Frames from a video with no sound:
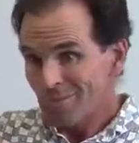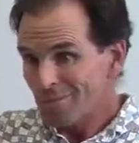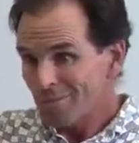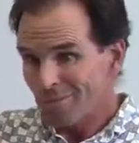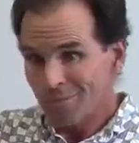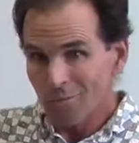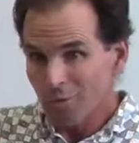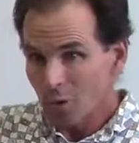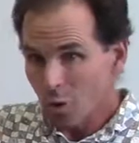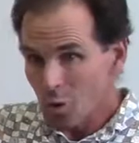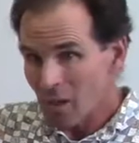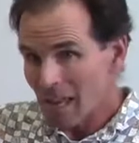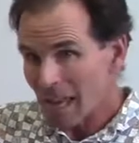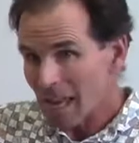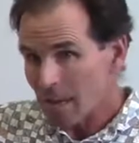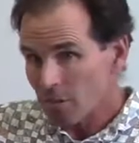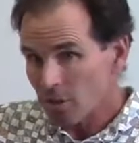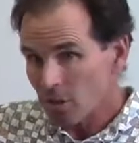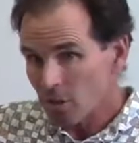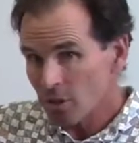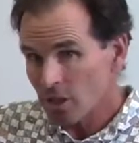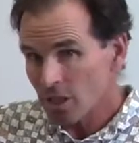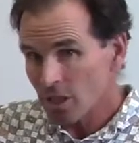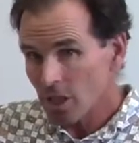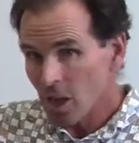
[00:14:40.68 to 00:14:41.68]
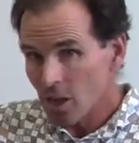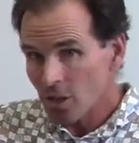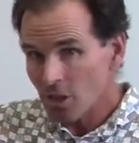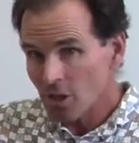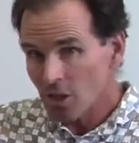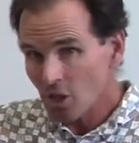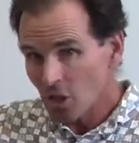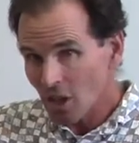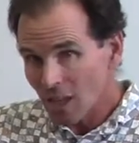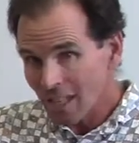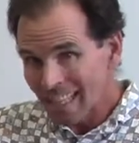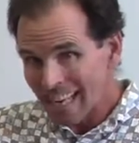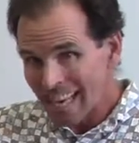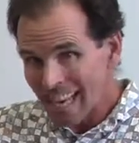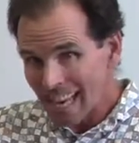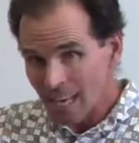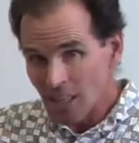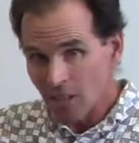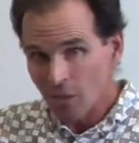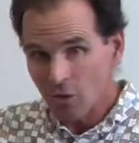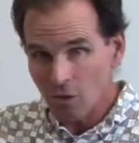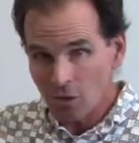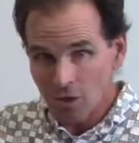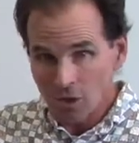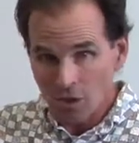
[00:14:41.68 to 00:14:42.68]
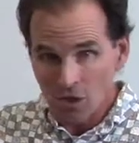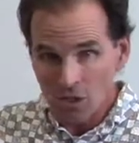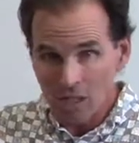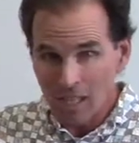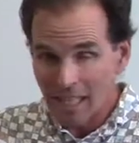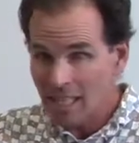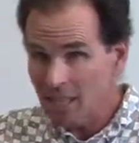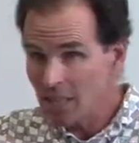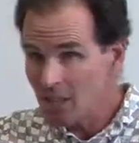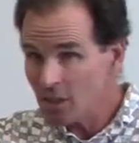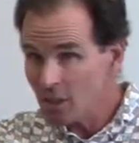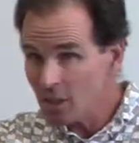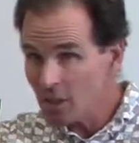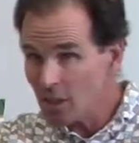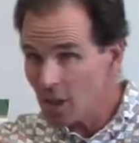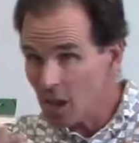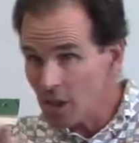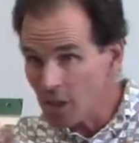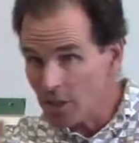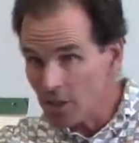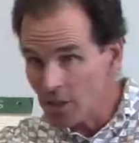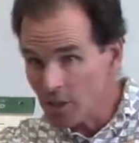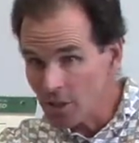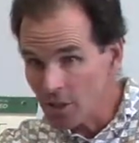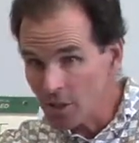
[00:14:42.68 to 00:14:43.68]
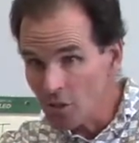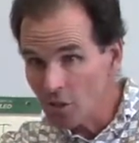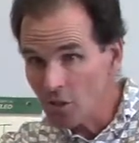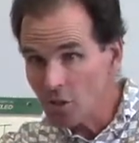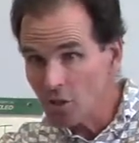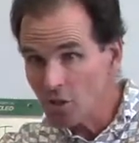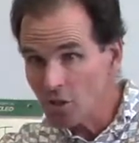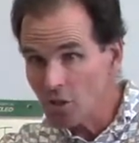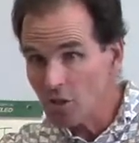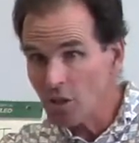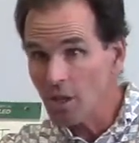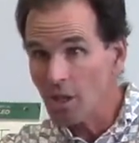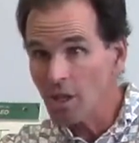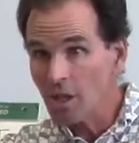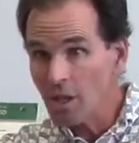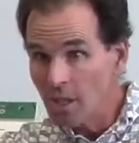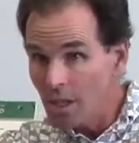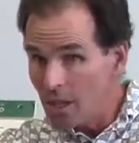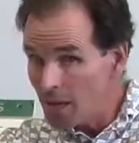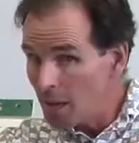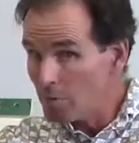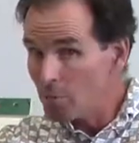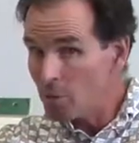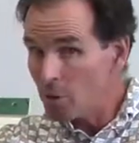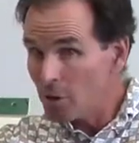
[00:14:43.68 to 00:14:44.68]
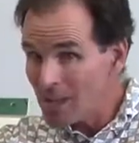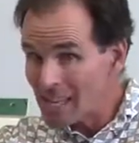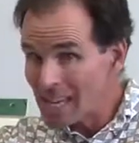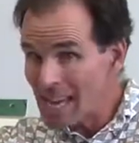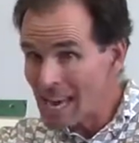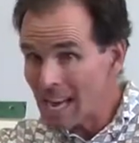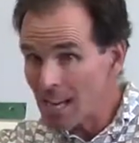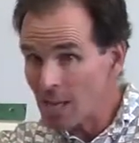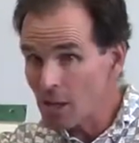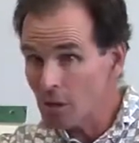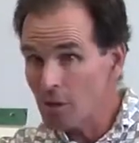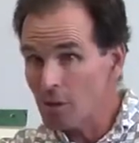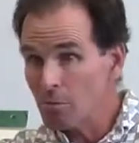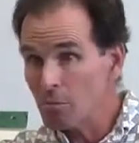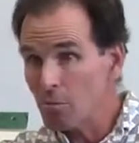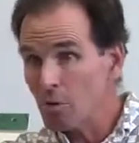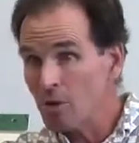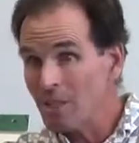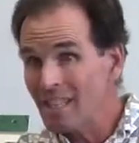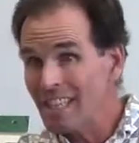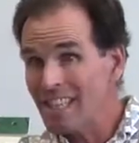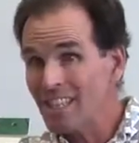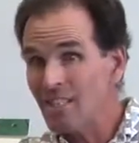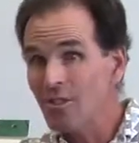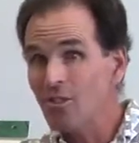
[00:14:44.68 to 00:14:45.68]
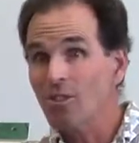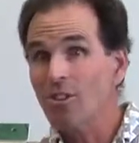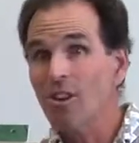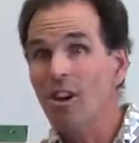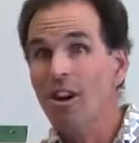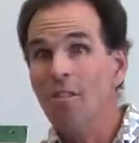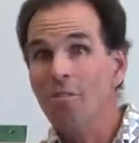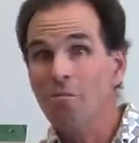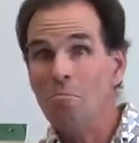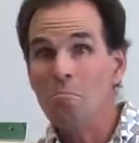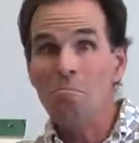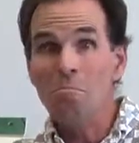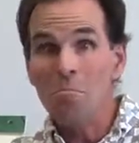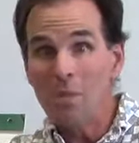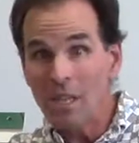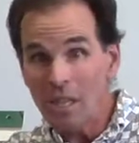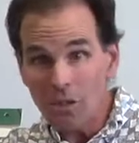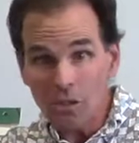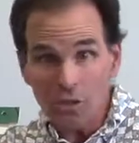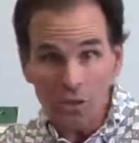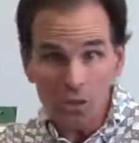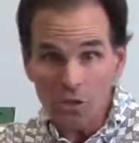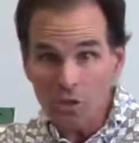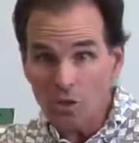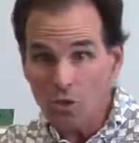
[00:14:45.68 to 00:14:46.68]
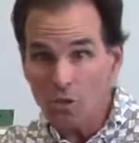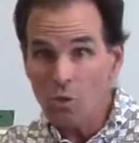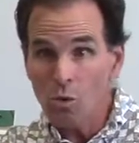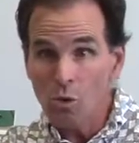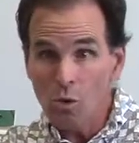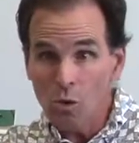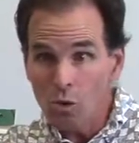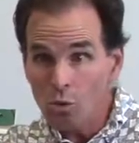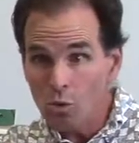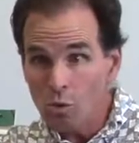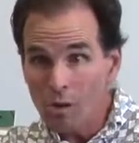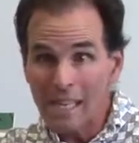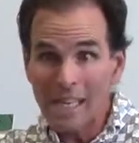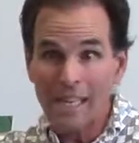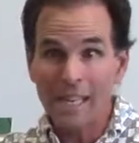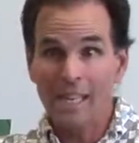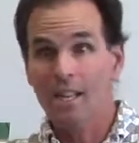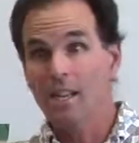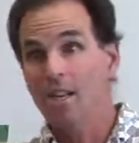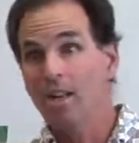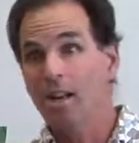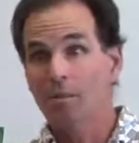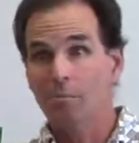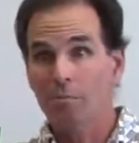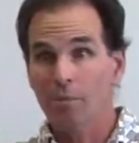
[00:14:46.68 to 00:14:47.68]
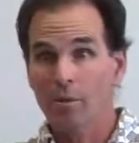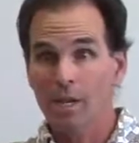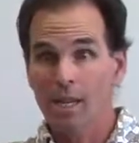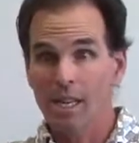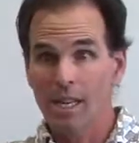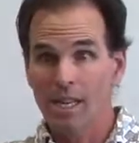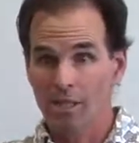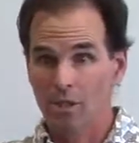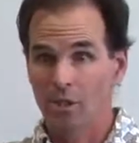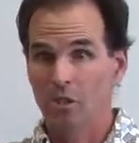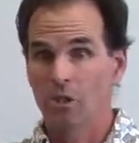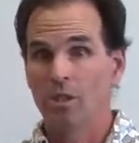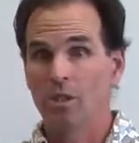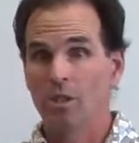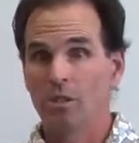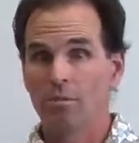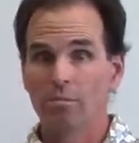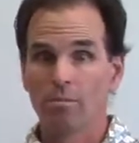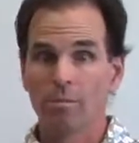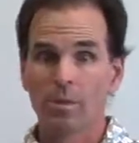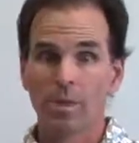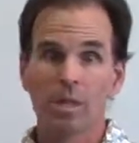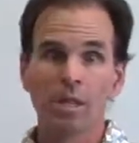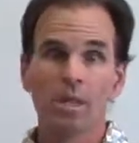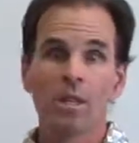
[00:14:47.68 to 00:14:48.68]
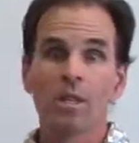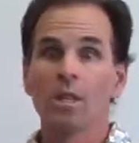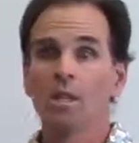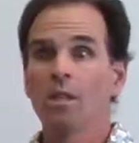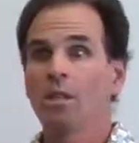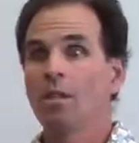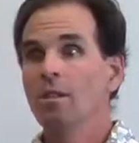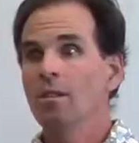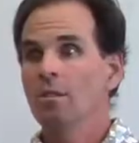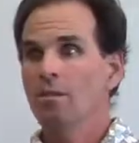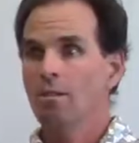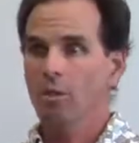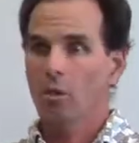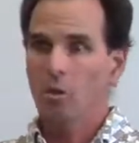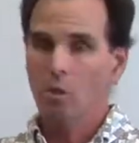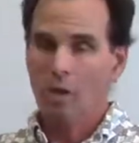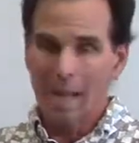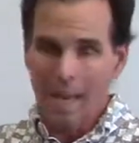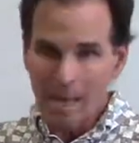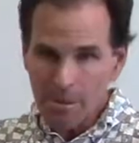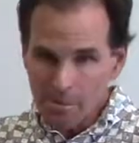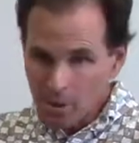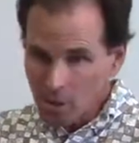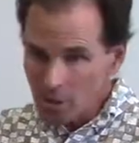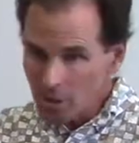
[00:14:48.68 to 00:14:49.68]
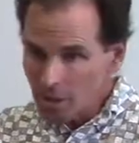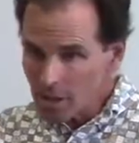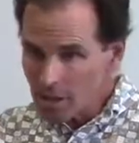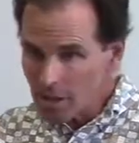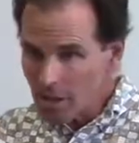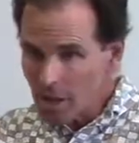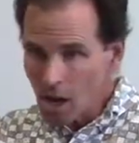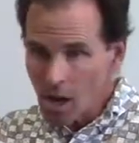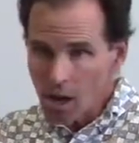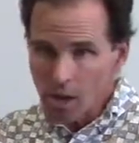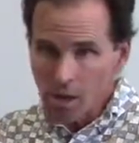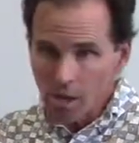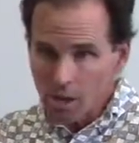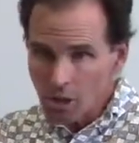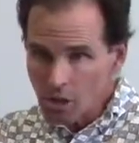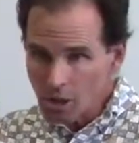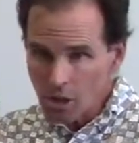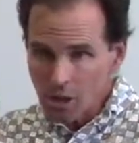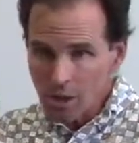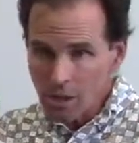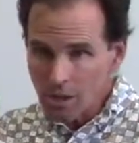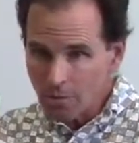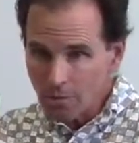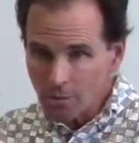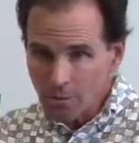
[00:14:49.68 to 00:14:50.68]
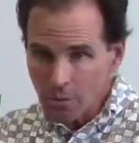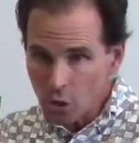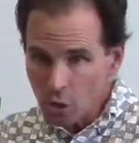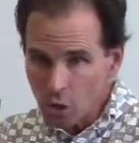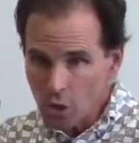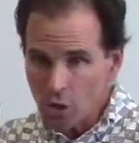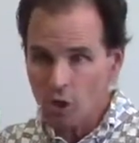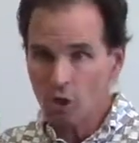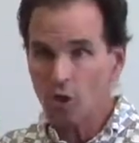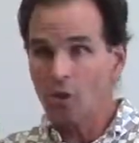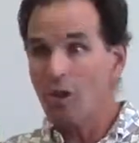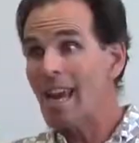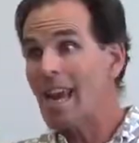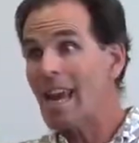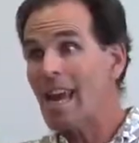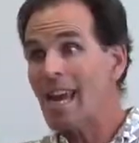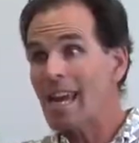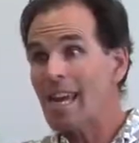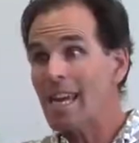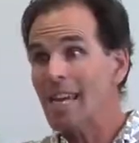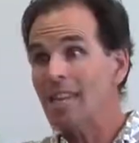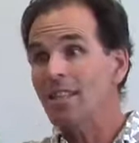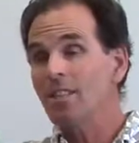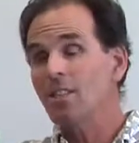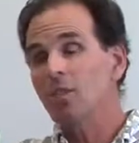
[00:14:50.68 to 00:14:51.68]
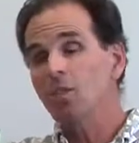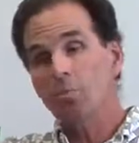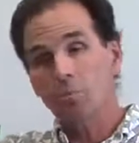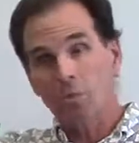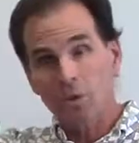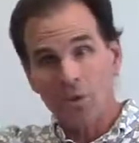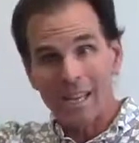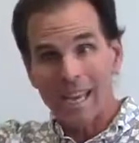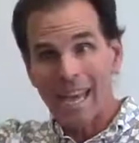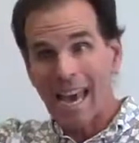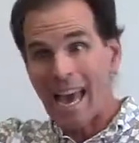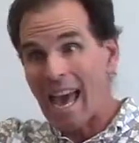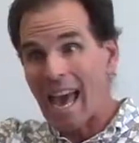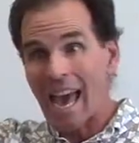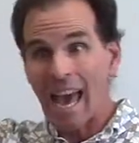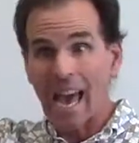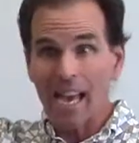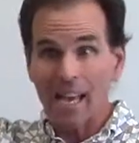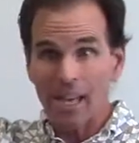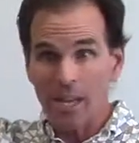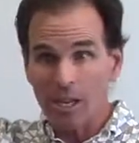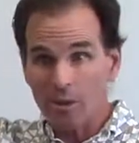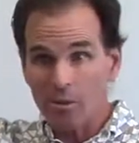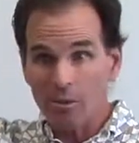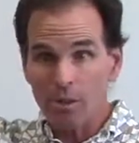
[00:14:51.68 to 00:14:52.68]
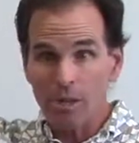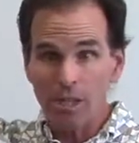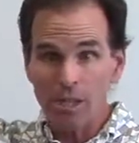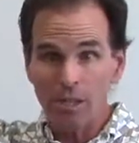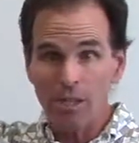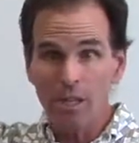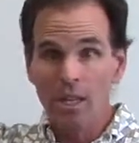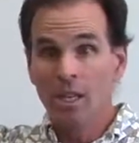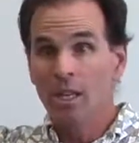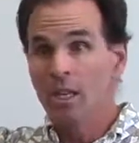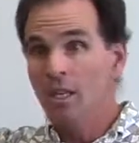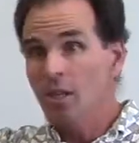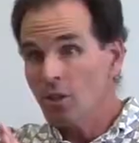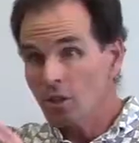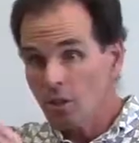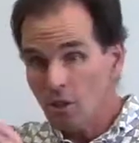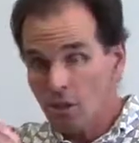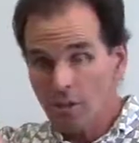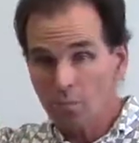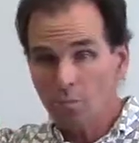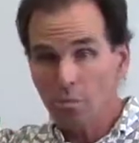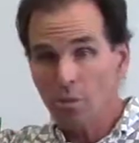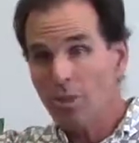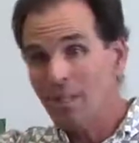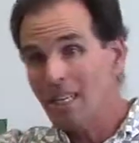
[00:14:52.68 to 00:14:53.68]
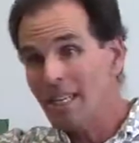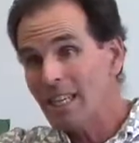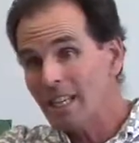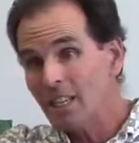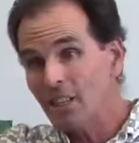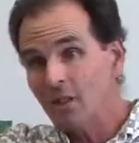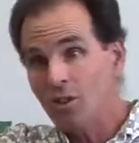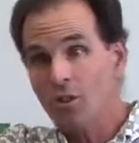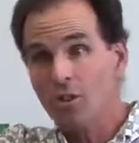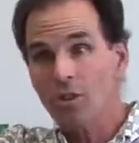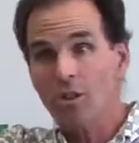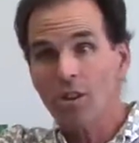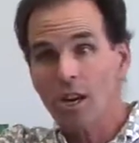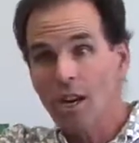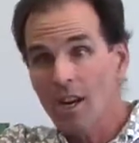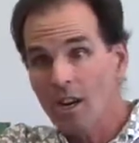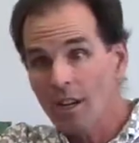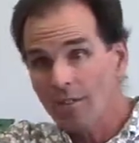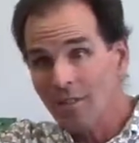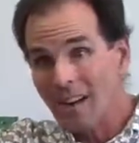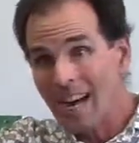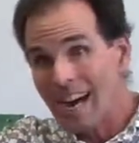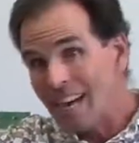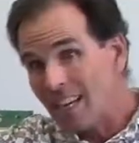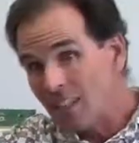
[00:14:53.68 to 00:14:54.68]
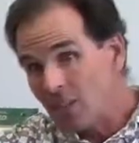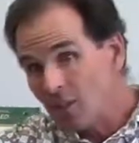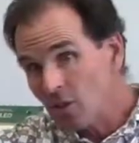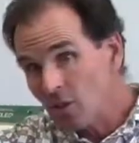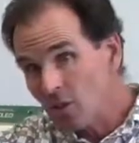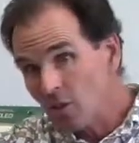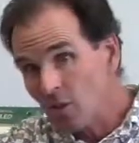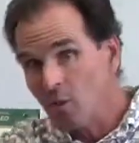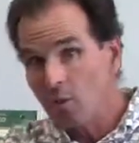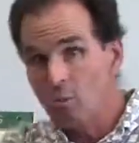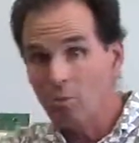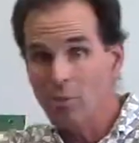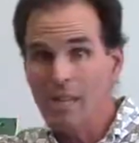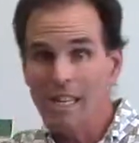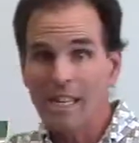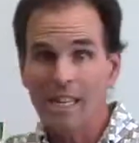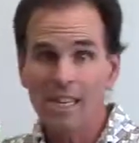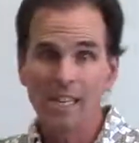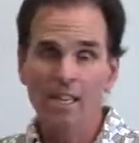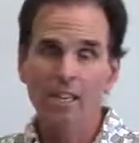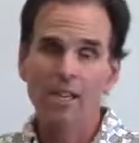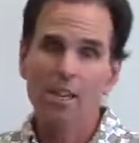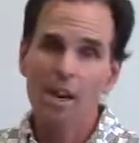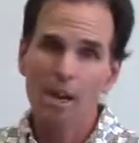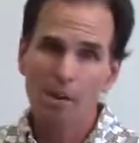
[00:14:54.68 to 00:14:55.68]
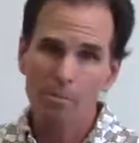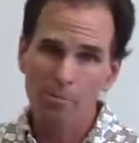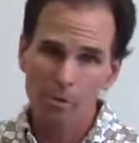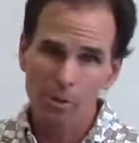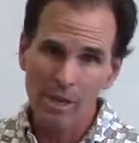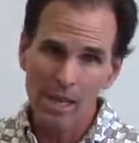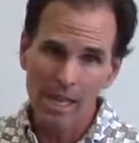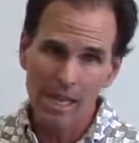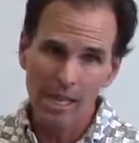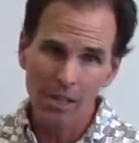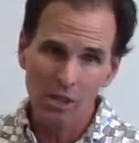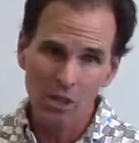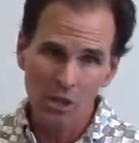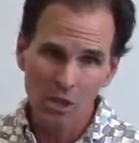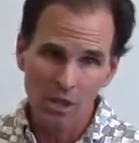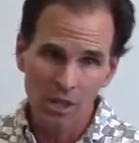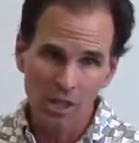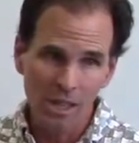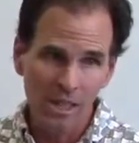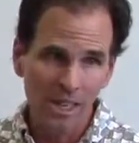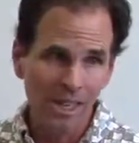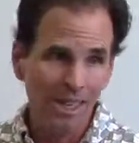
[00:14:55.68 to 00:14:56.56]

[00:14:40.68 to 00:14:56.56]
vocabulary knowledge on entrance to kindergarten uses a pretty accurate predictor of middle school reading comprehension. Vocabulary knowledge in first grade is a pretty accurate sort of predictor of high school reading comprehension.